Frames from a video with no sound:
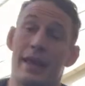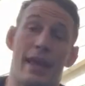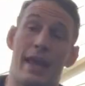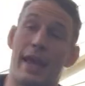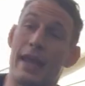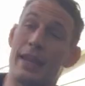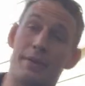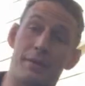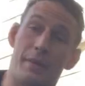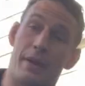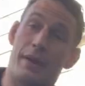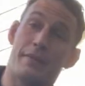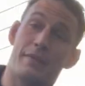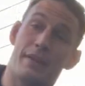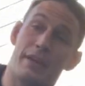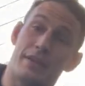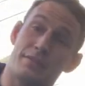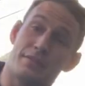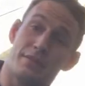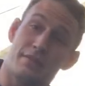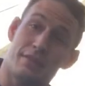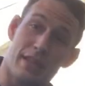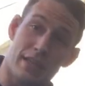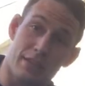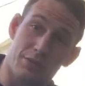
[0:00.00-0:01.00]
anyway,
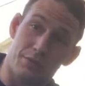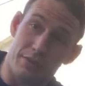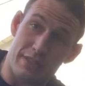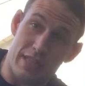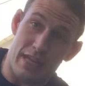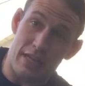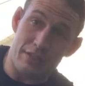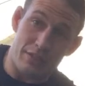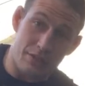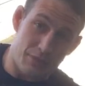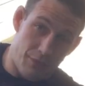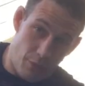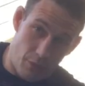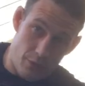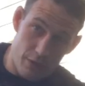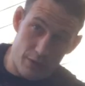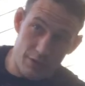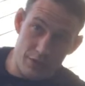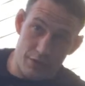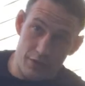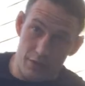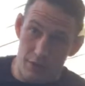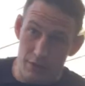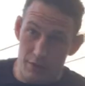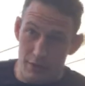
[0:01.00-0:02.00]
that's what that's for.
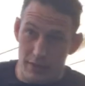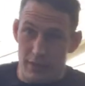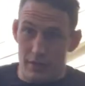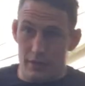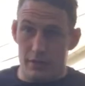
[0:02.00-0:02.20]
So